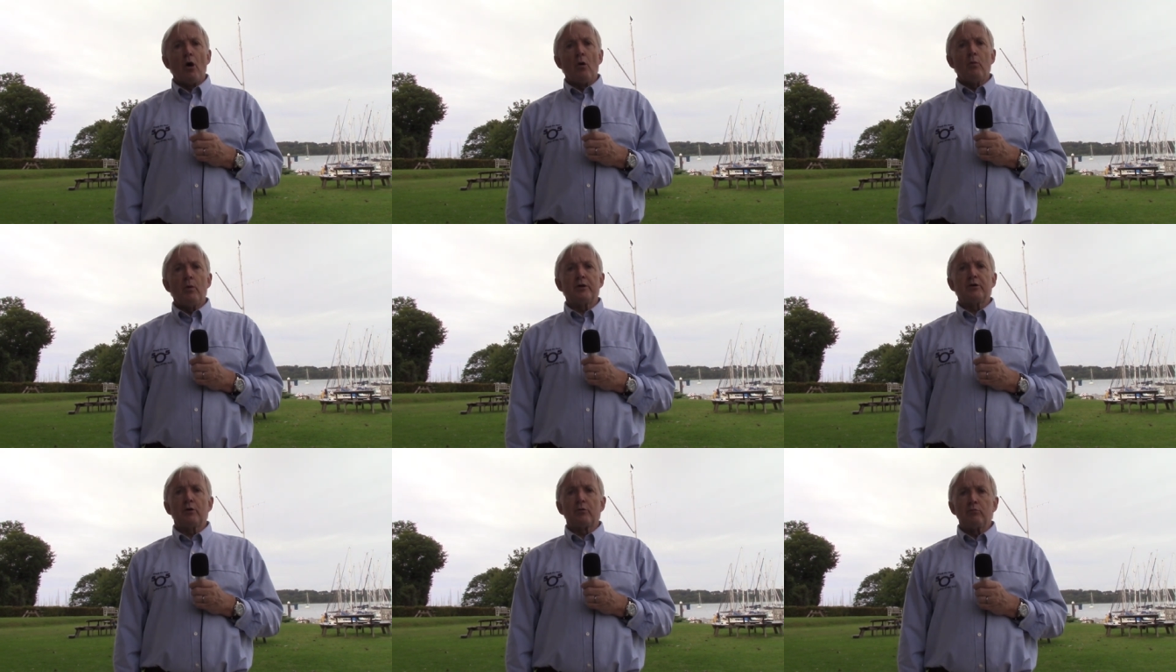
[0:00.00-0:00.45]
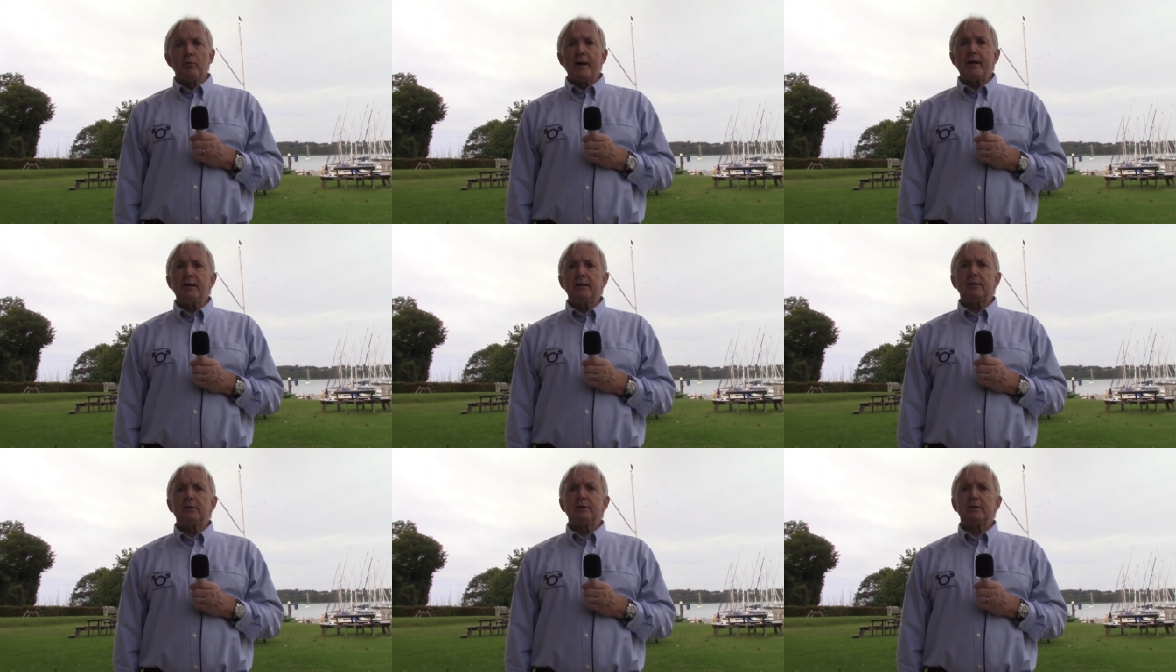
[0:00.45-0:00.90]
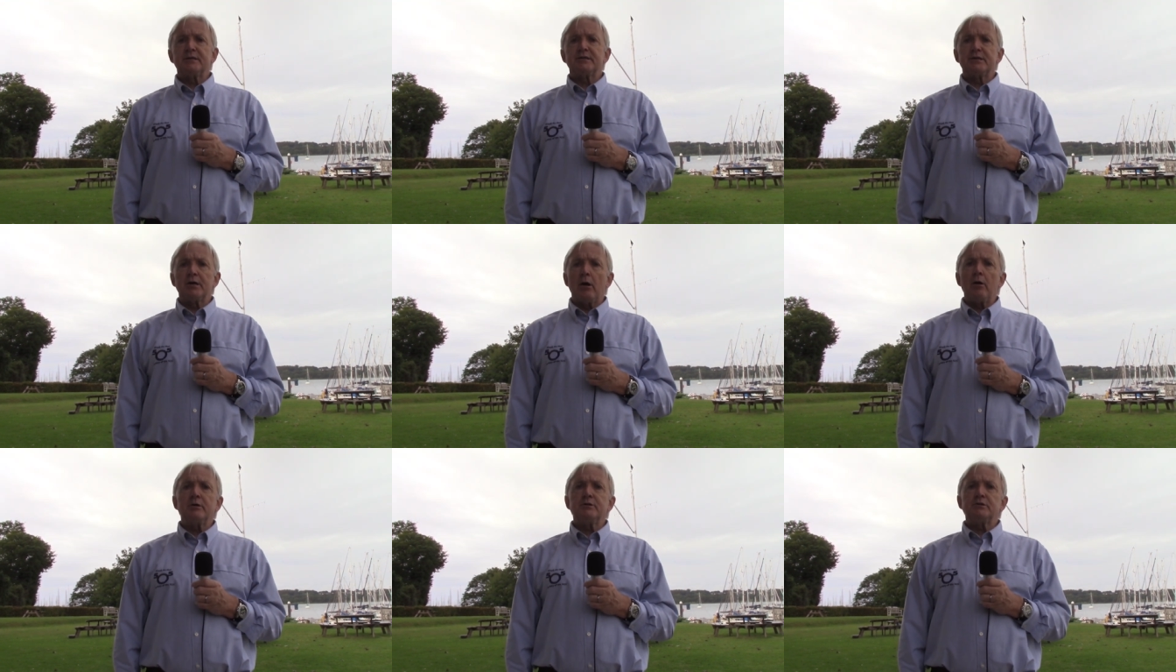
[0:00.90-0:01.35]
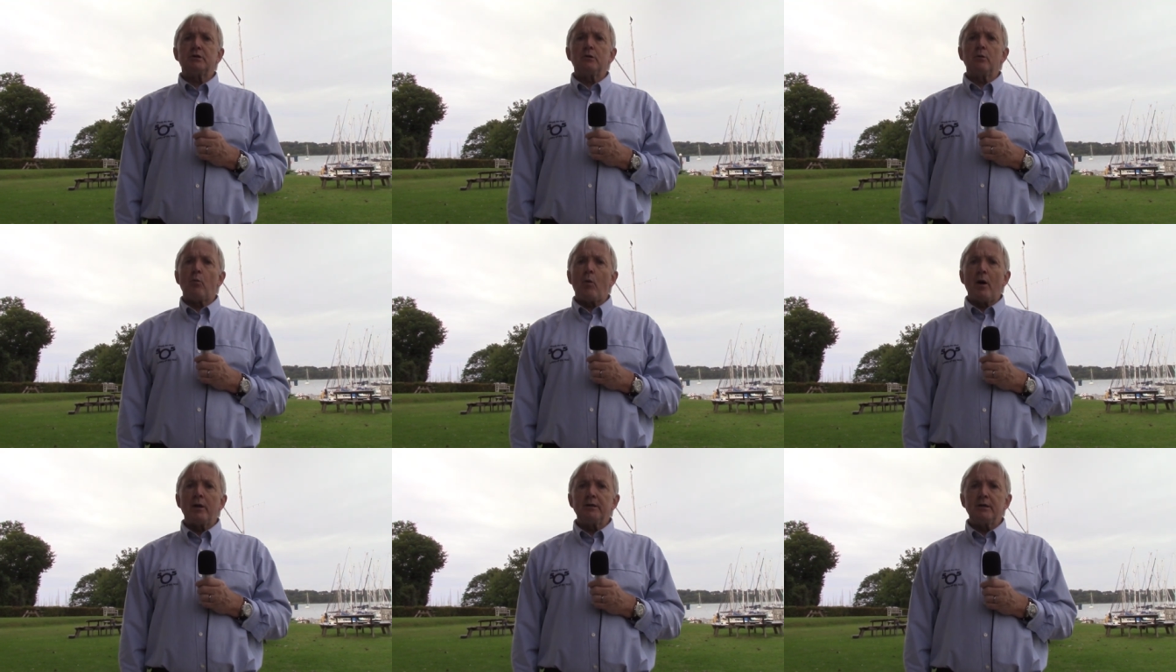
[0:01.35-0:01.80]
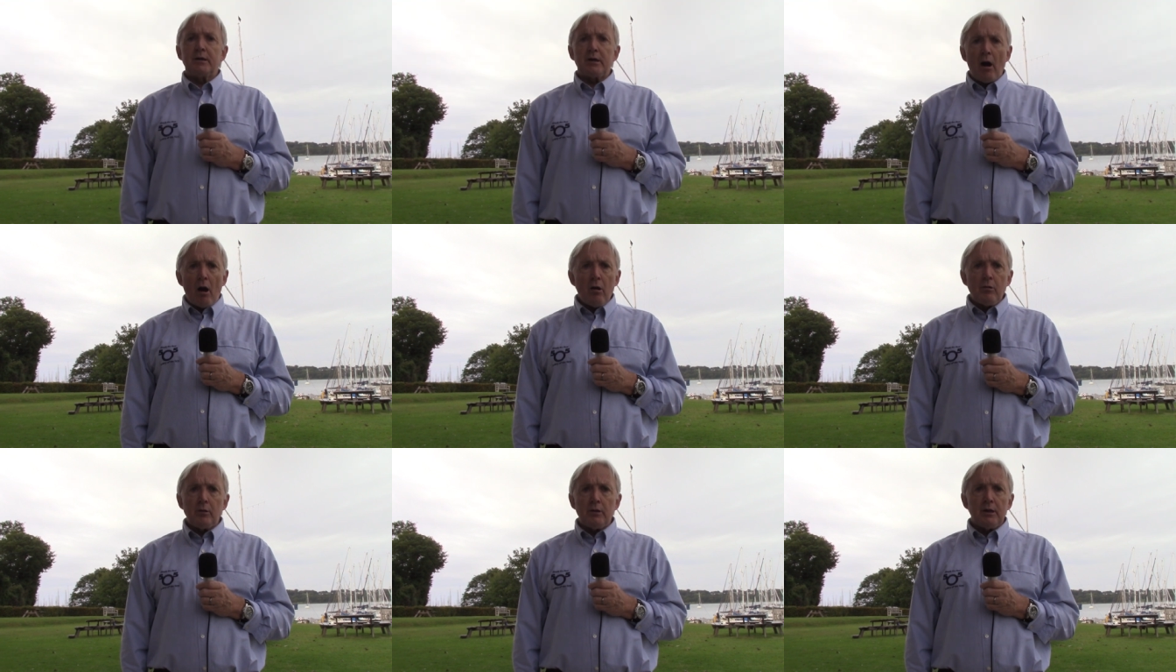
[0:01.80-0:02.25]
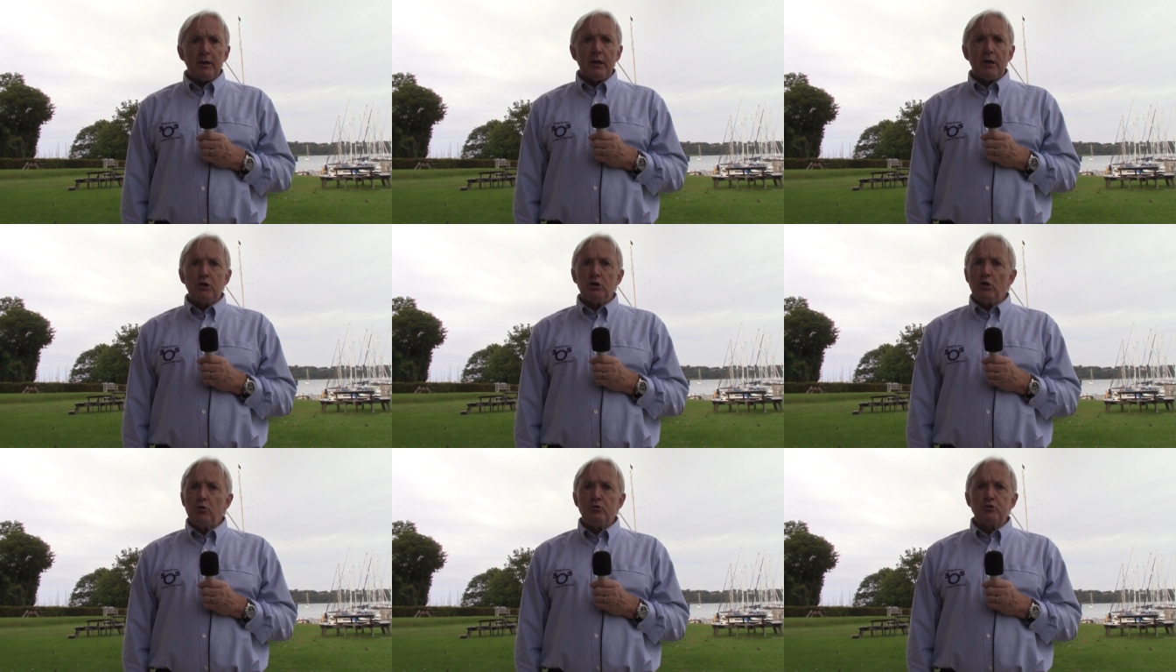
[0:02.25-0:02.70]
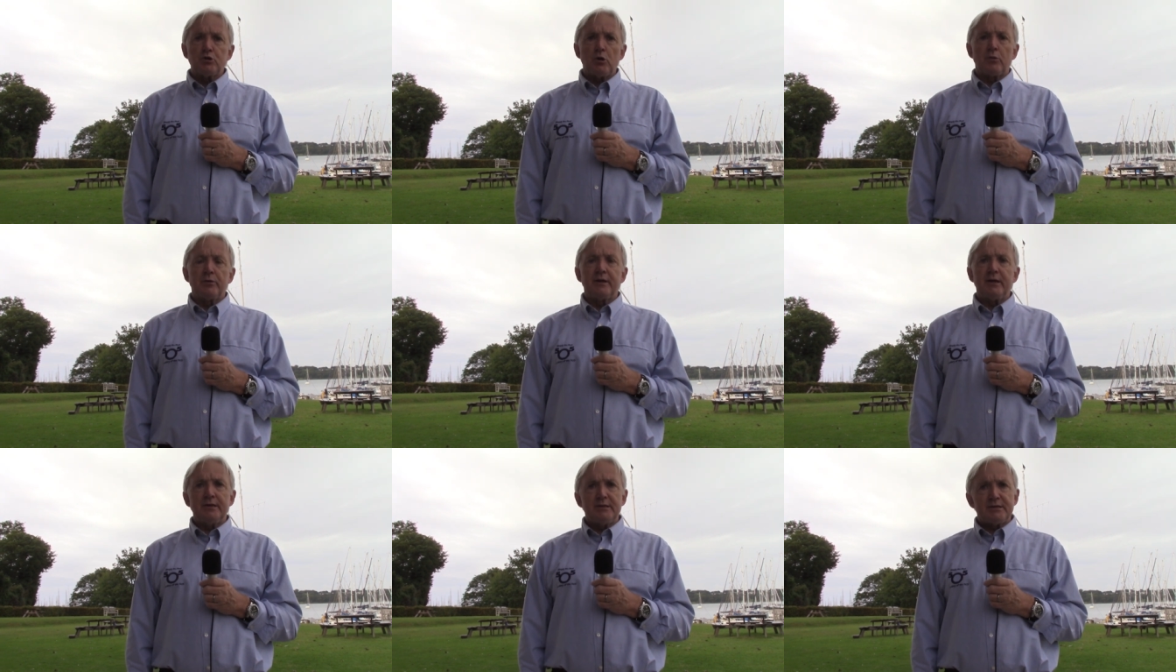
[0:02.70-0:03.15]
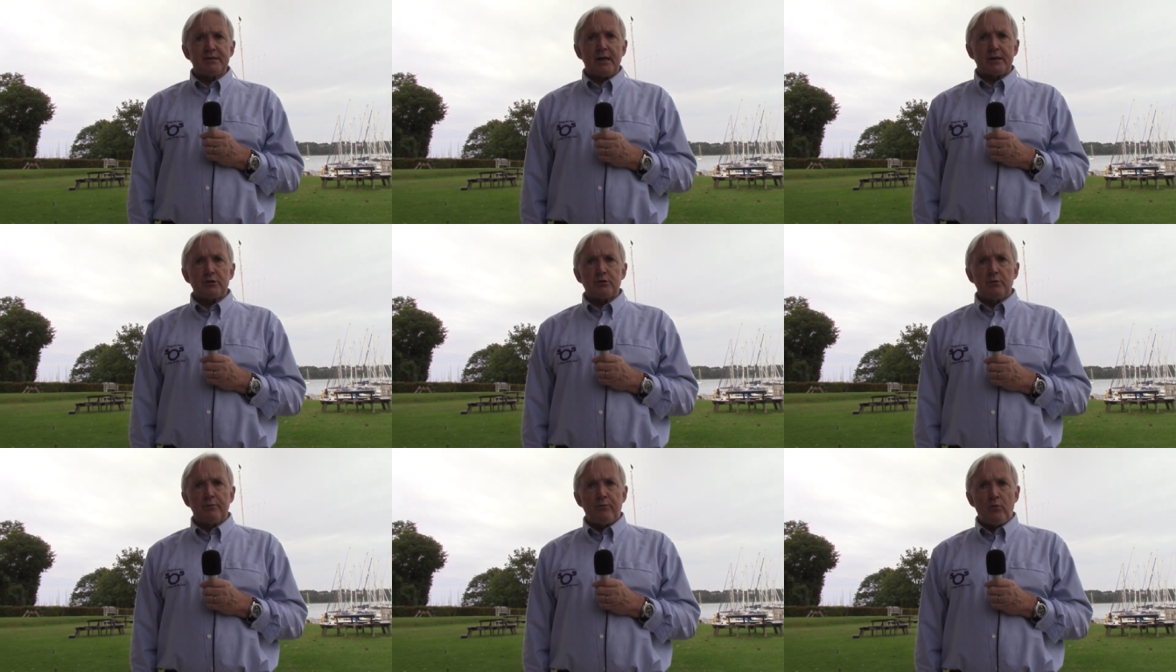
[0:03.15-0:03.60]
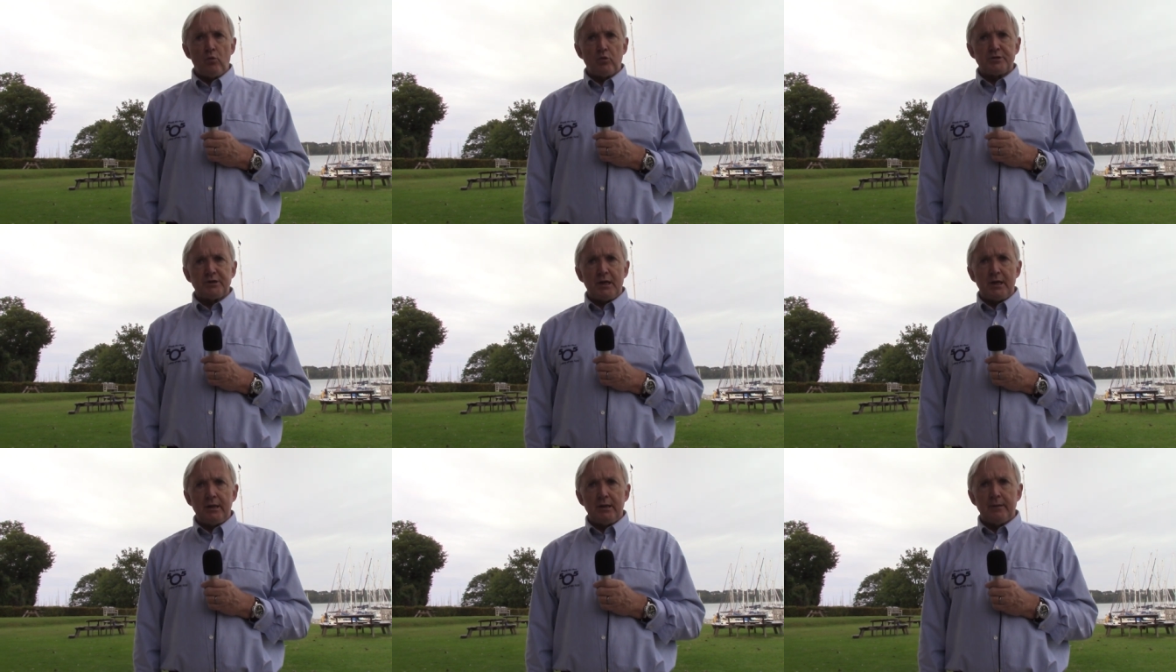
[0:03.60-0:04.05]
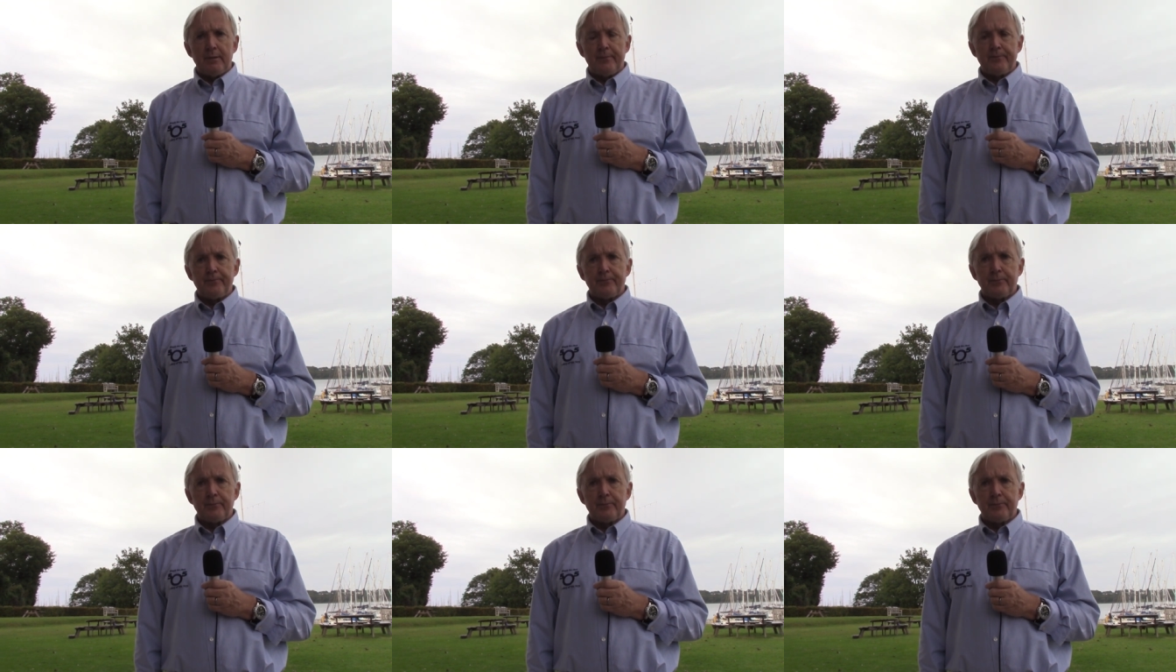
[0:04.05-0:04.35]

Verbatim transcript: with a rig the size of the one currently in use on the International 14.